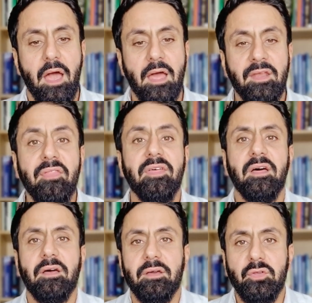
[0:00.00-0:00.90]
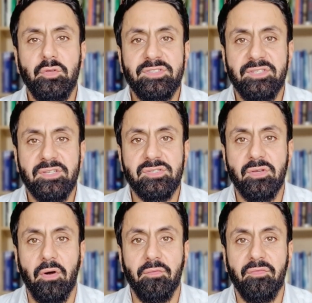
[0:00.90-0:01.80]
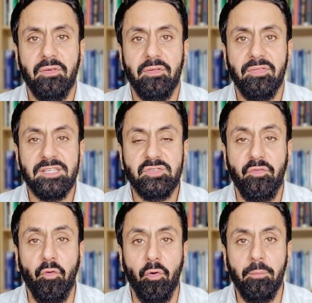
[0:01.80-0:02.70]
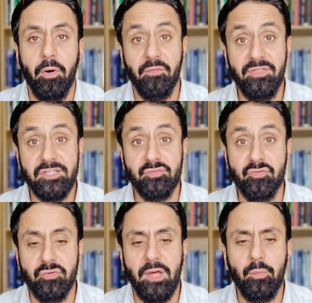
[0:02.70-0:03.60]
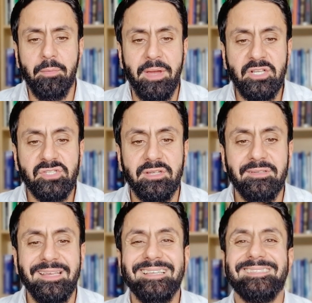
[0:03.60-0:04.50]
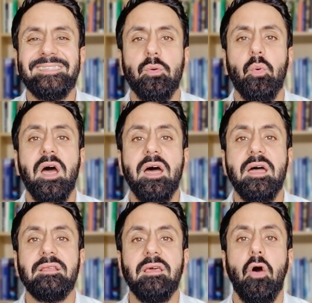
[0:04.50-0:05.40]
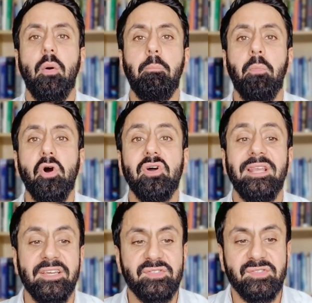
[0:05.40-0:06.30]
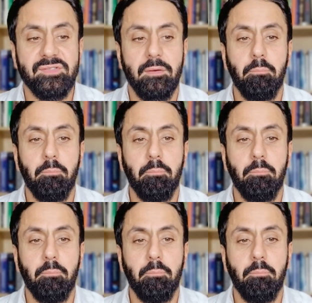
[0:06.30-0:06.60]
Another usage of this form, of this root that we mentioned, is the word mukhlis,